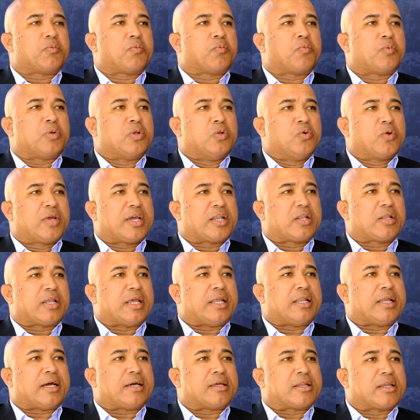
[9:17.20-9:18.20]
look at
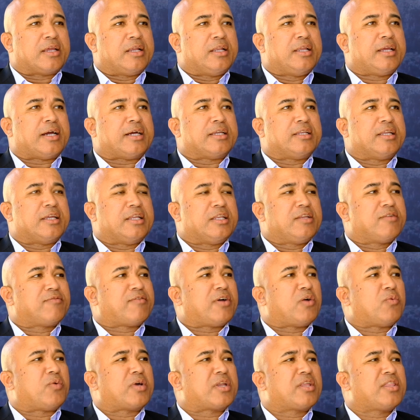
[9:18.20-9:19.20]
and really identify
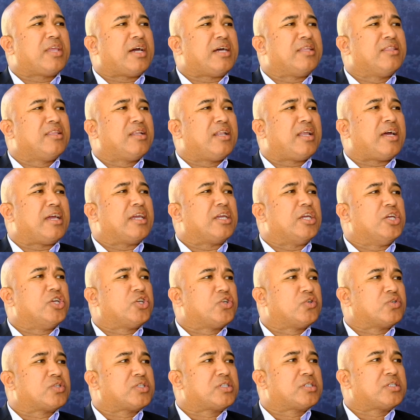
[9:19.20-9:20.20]
what are the underlying
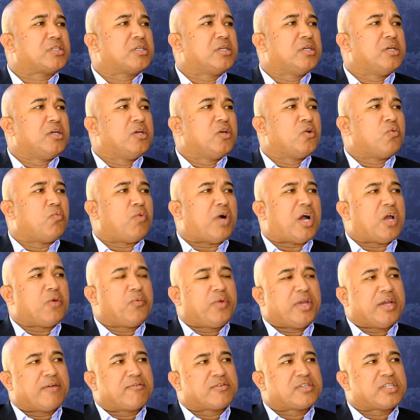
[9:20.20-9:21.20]
issues, why
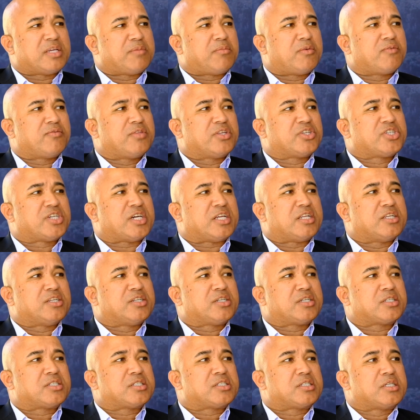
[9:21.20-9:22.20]
we have some of the
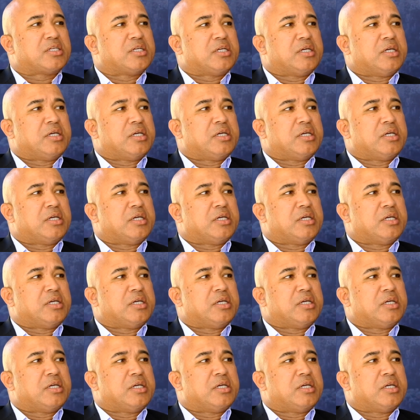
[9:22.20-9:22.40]
challenges.